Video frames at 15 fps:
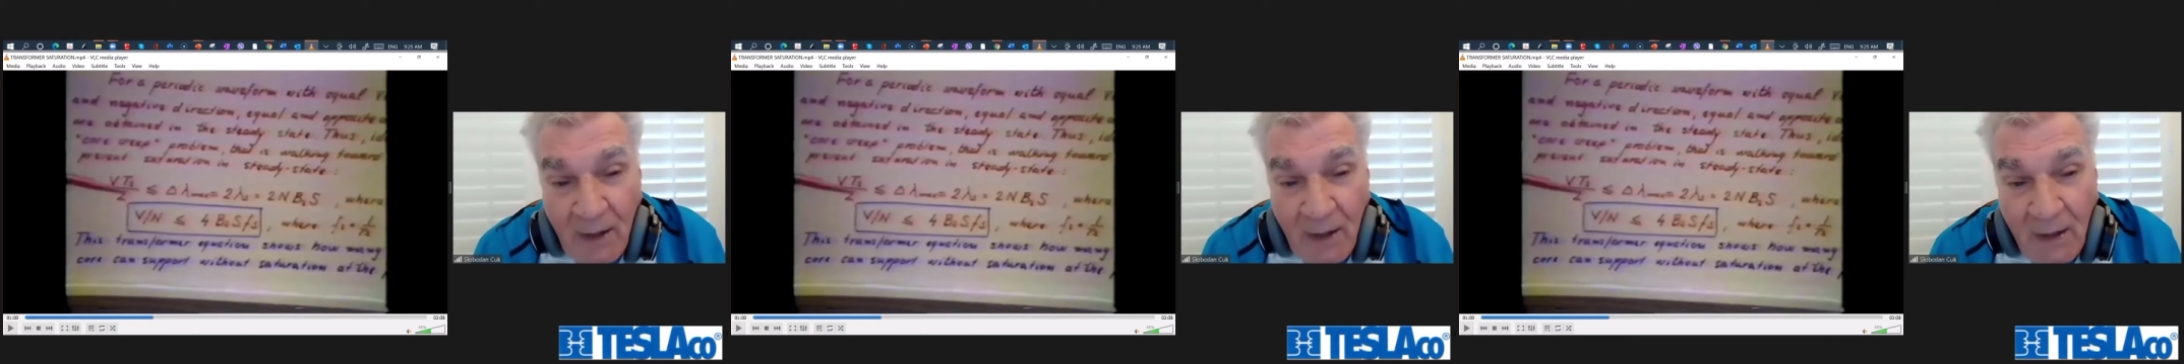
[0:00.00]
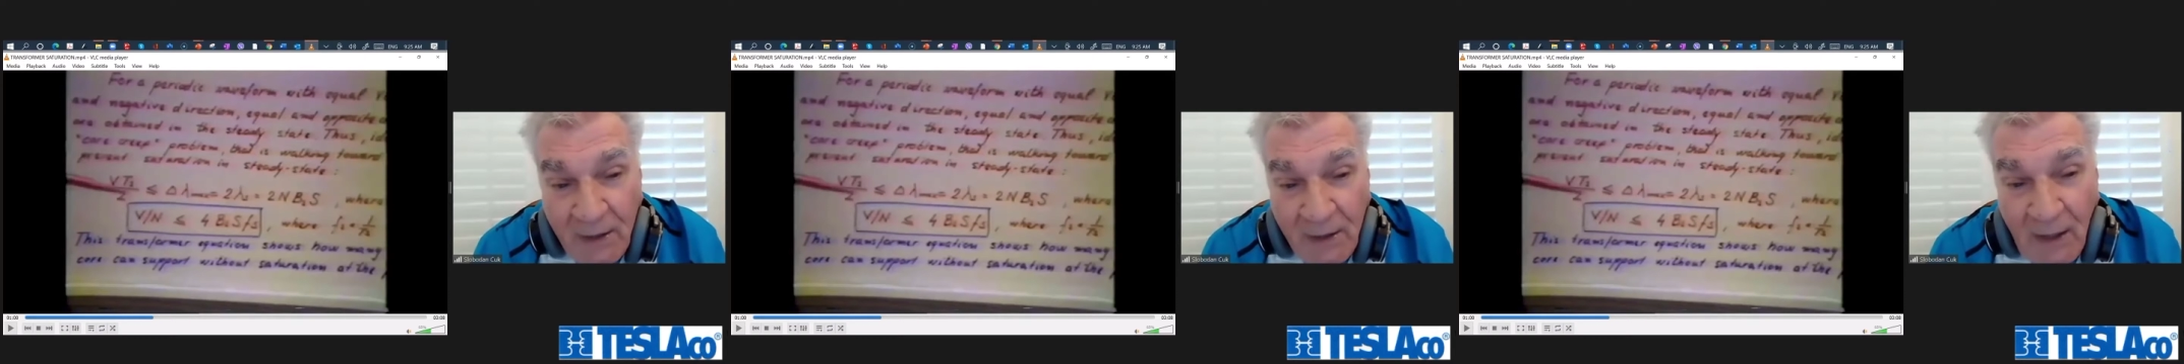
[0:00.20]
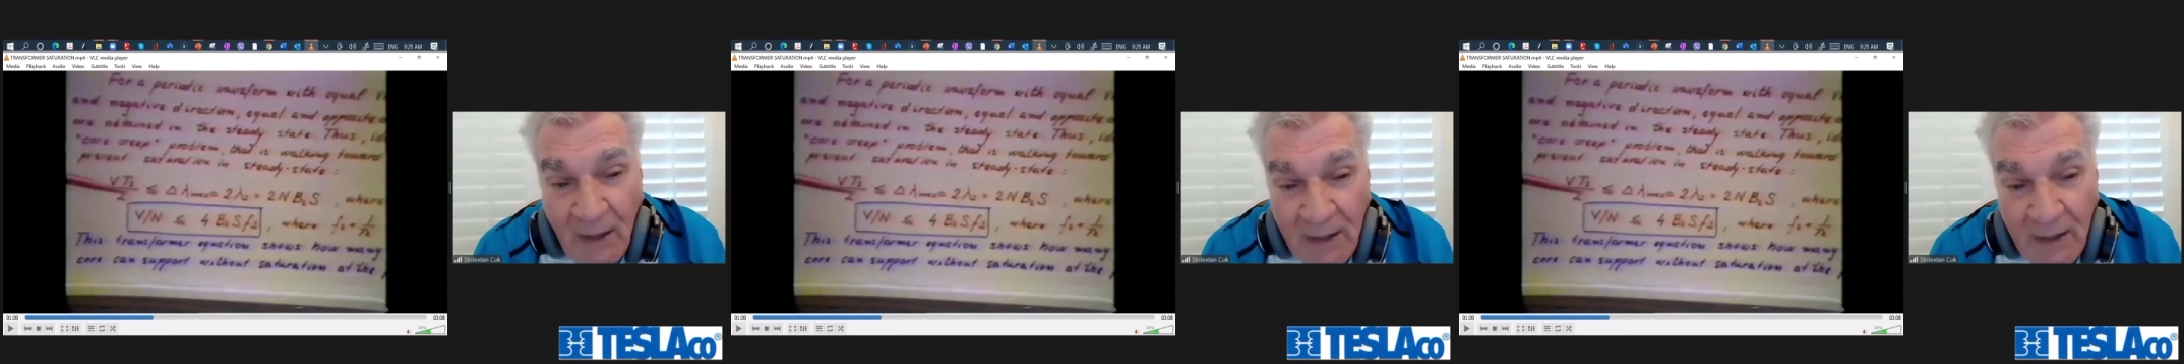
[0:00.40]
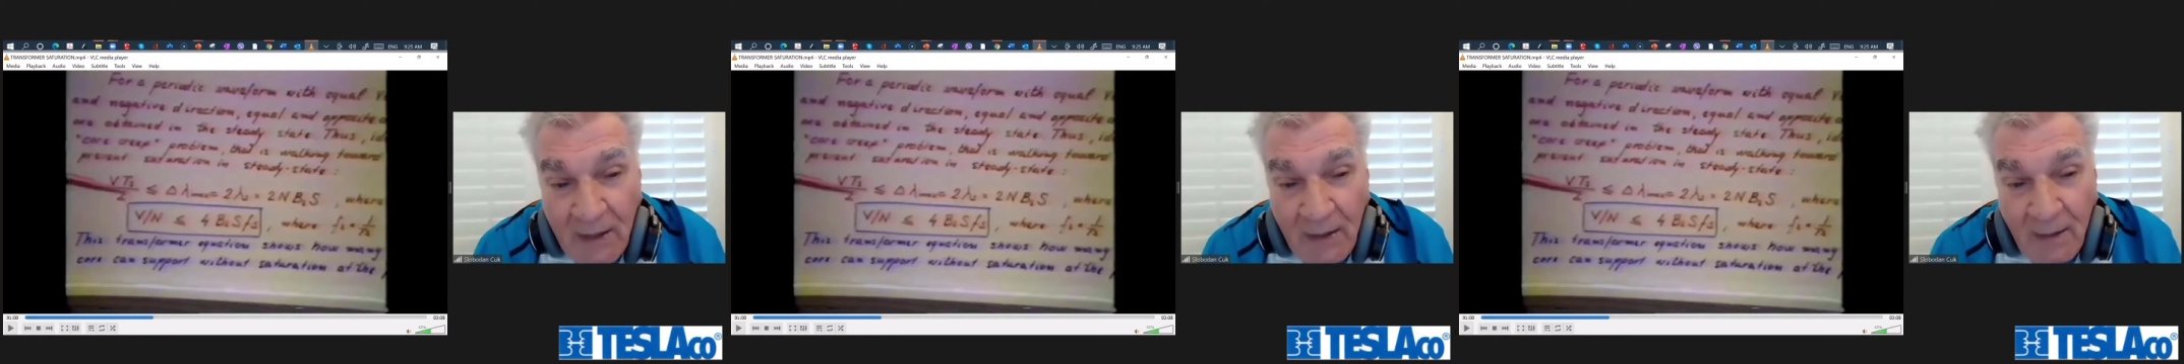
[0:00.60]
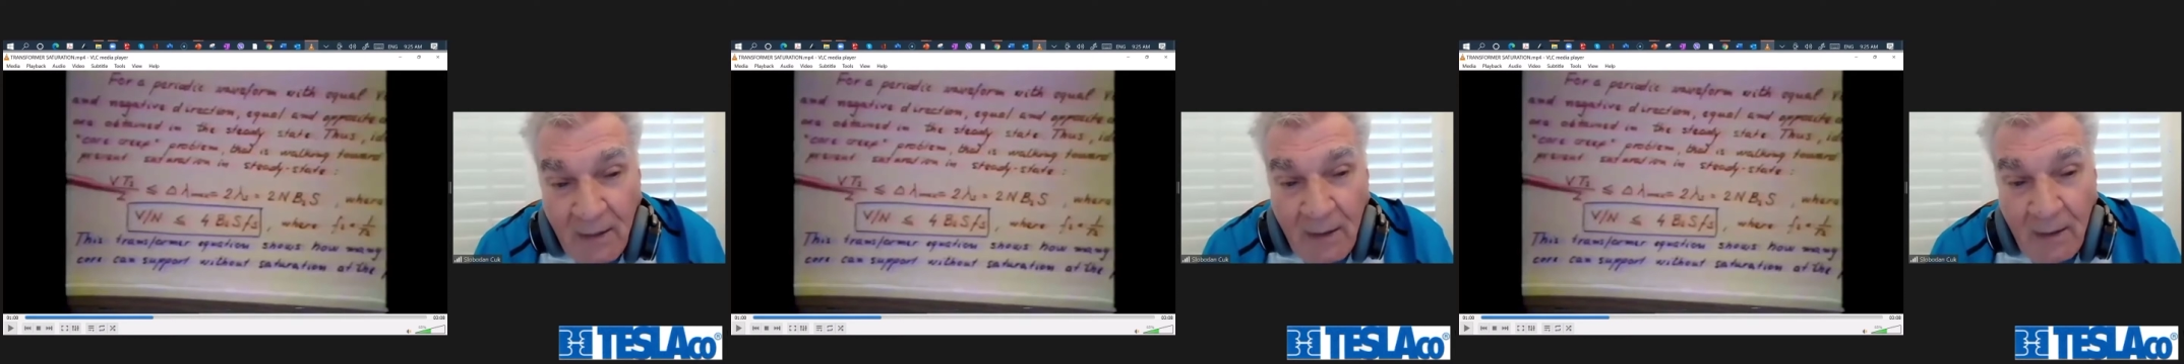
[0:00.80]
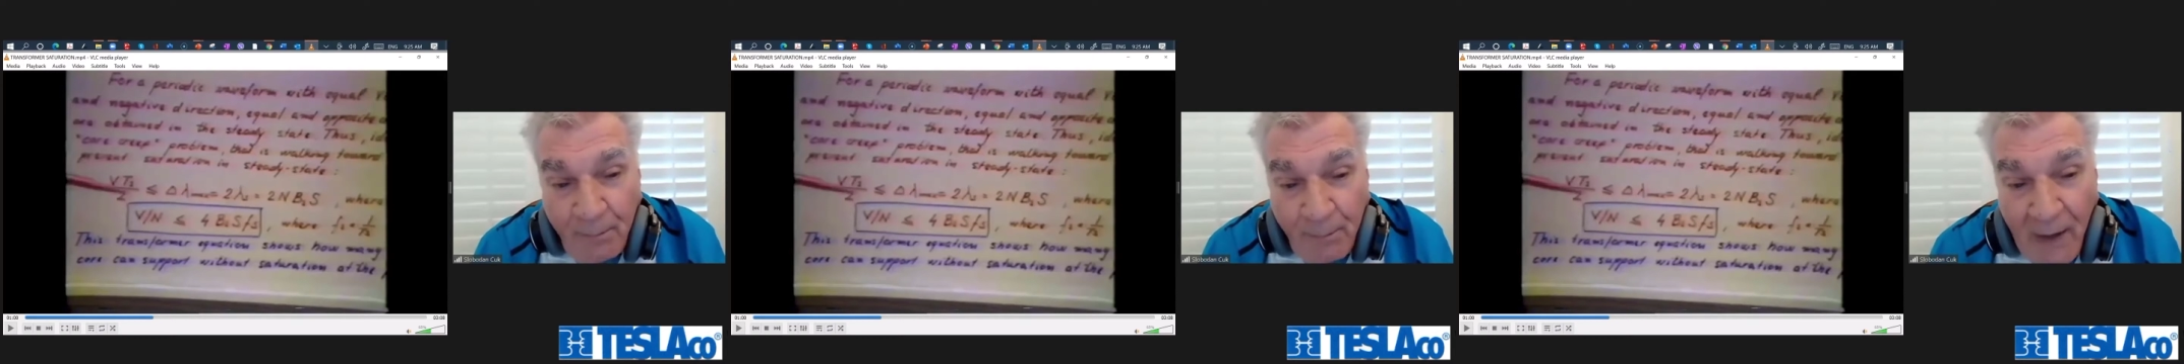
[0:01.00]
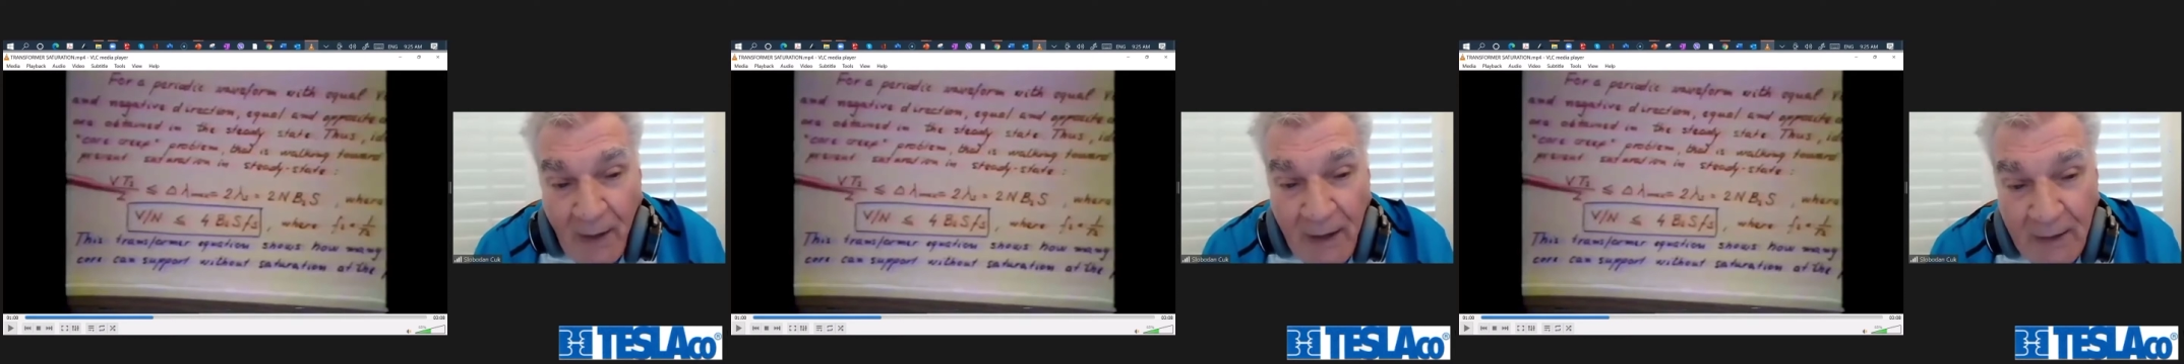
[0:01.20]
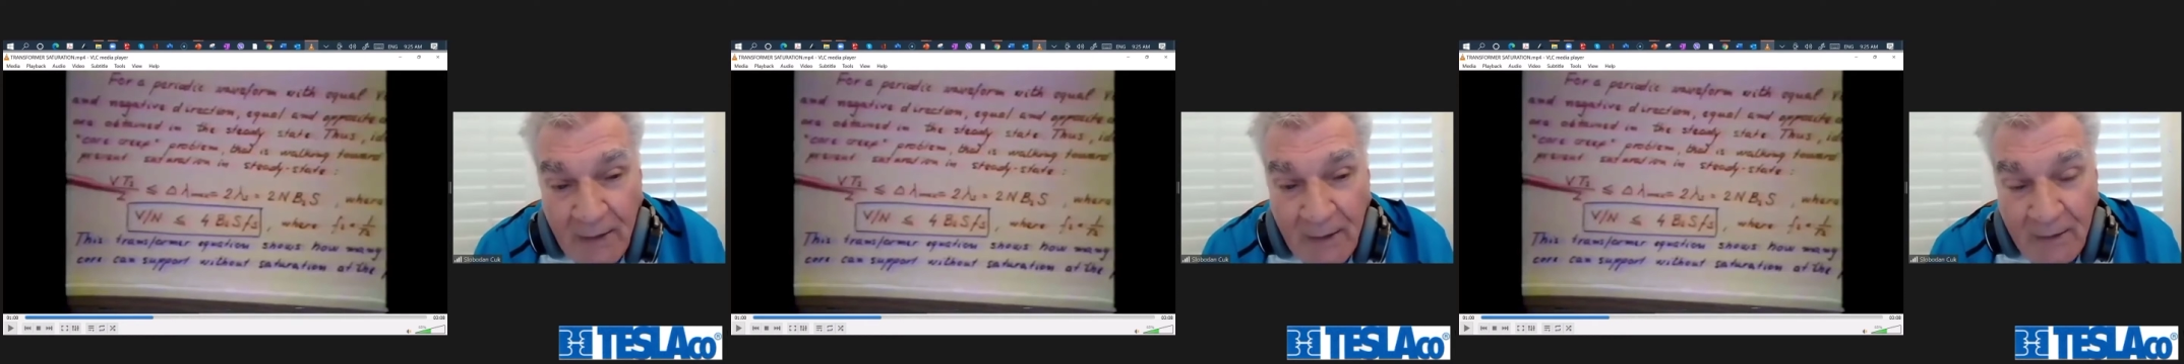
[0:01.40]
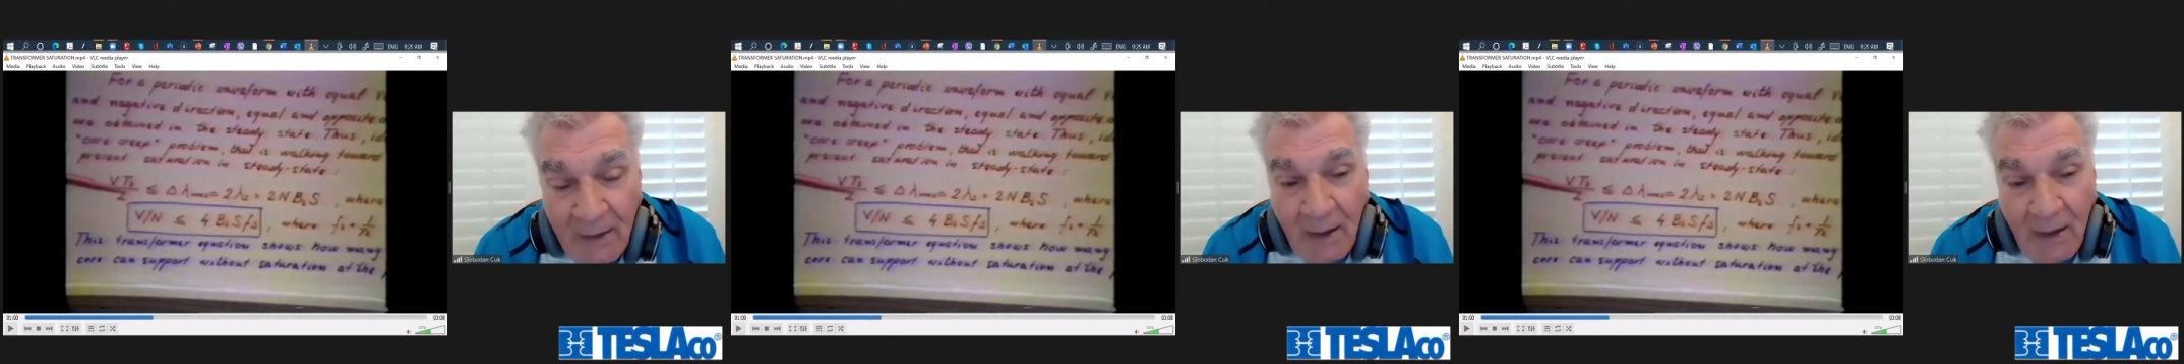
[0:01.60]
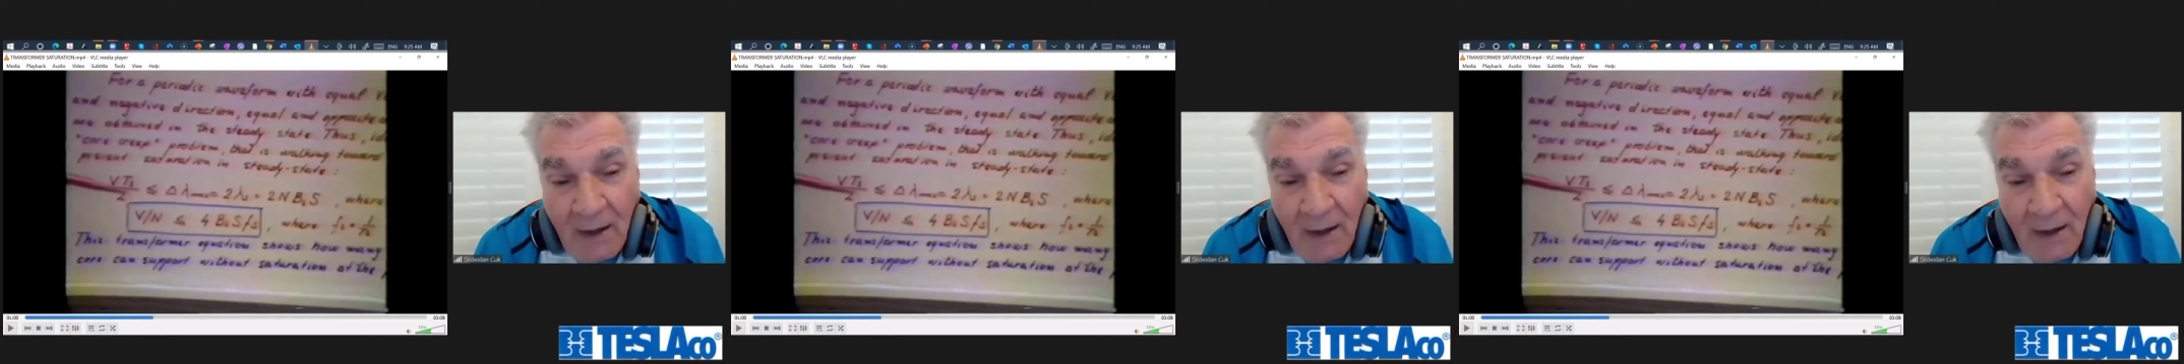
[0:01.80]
really applying